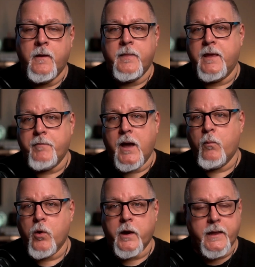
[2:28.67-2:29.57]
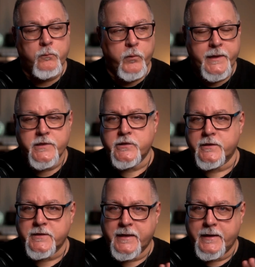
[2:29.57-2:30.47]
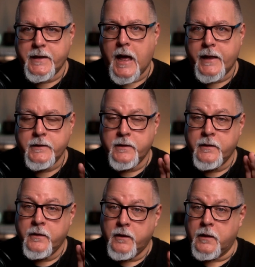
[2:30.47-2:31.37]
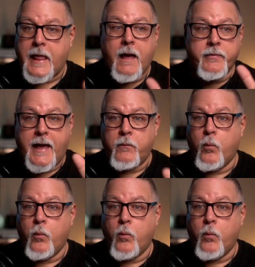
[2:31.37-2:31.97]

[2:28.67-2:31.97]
in my work, and we just cannot allow that.